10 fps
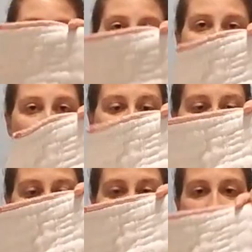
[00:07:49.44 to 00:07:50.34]
this is a
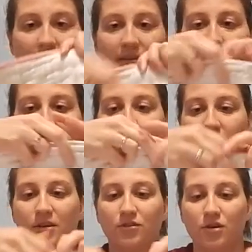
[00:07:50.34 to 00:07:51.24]
medium size.
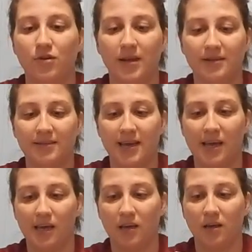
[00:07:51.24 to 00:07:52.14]
So you can
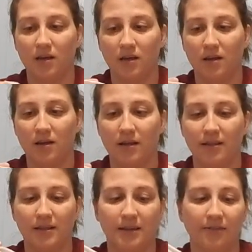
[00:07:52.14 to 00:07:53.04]
see
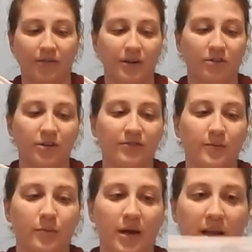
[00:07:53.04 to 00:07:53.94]
the difference. They're
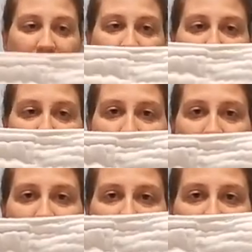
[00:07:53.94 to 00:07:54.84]
different brands, but you
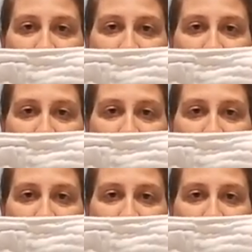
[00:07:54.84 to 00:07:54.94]
can see the